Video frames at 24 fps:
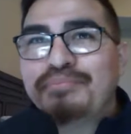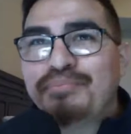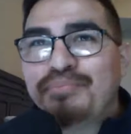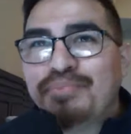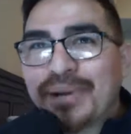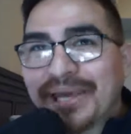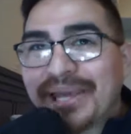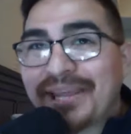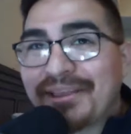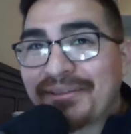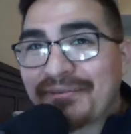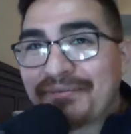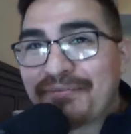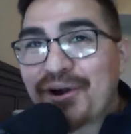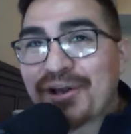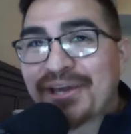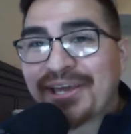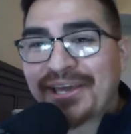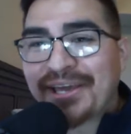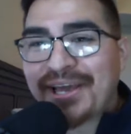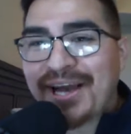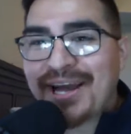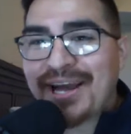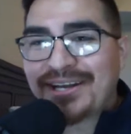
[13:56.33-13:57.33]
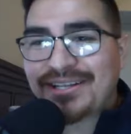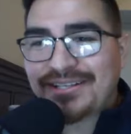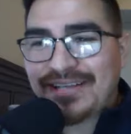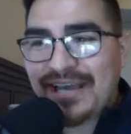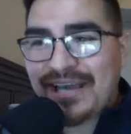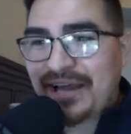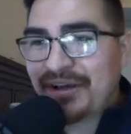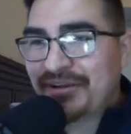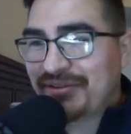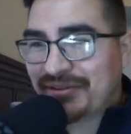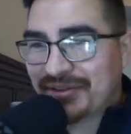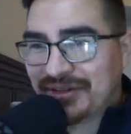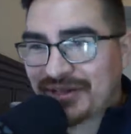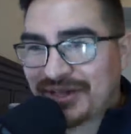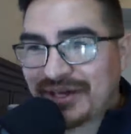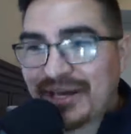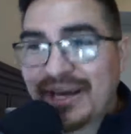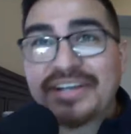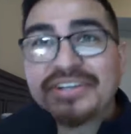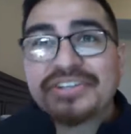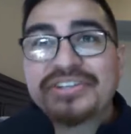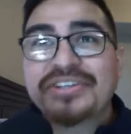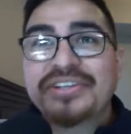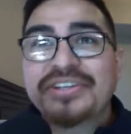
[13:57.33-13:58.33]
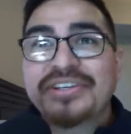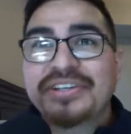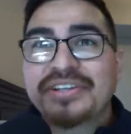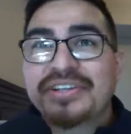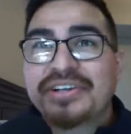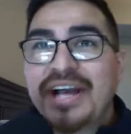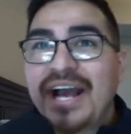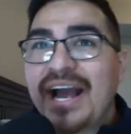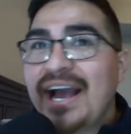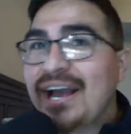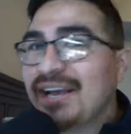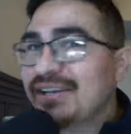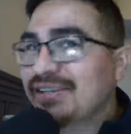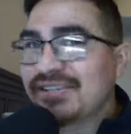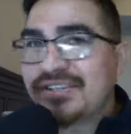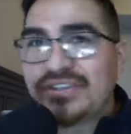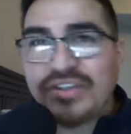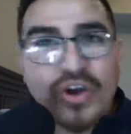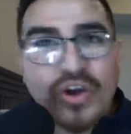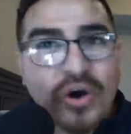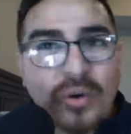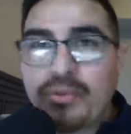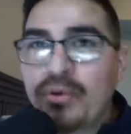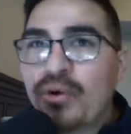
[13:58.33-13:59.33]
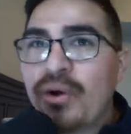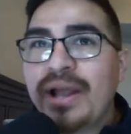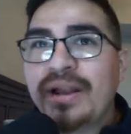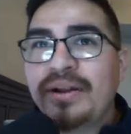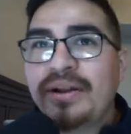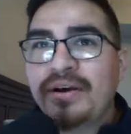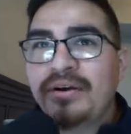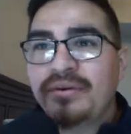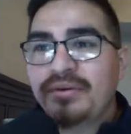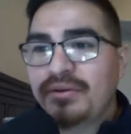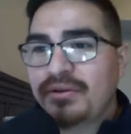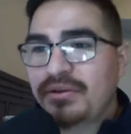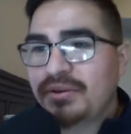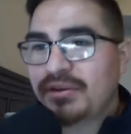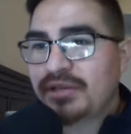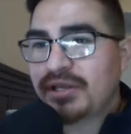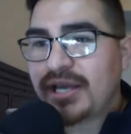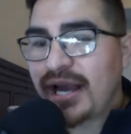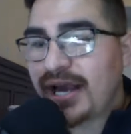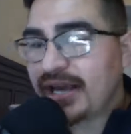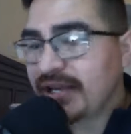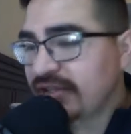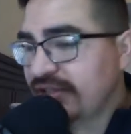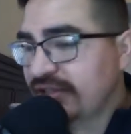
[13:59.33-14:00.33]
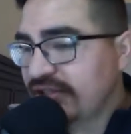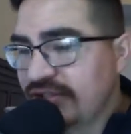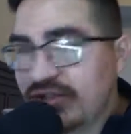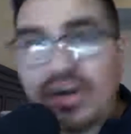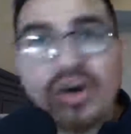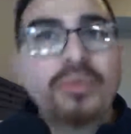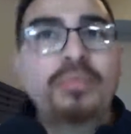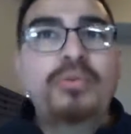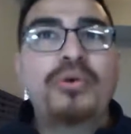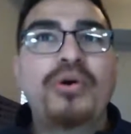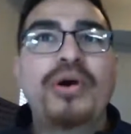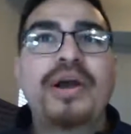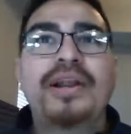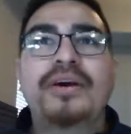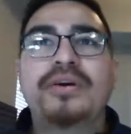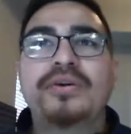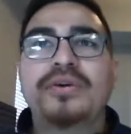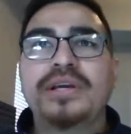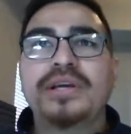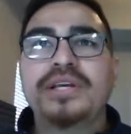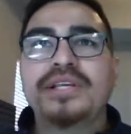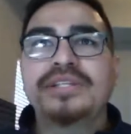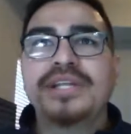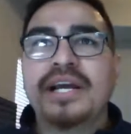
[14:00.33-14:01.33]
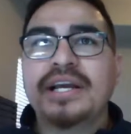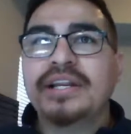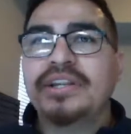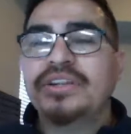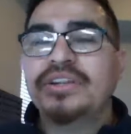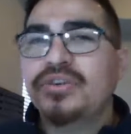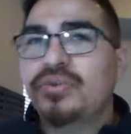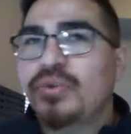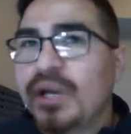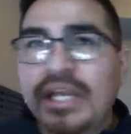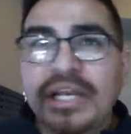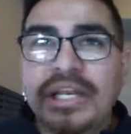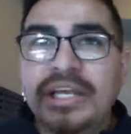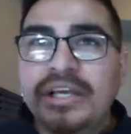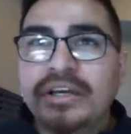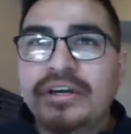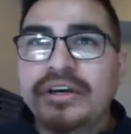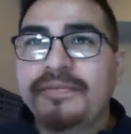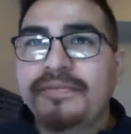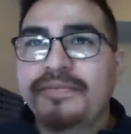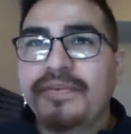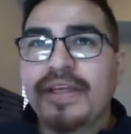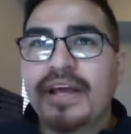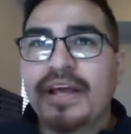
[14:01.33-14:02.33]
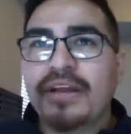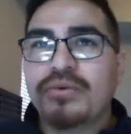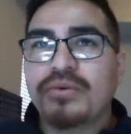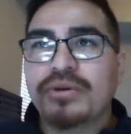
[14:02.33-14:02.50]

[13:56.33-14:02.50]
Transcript: But get the fucking guy out of town. The guy's no bueno. The guy is no bueno. He's not going to do any good for that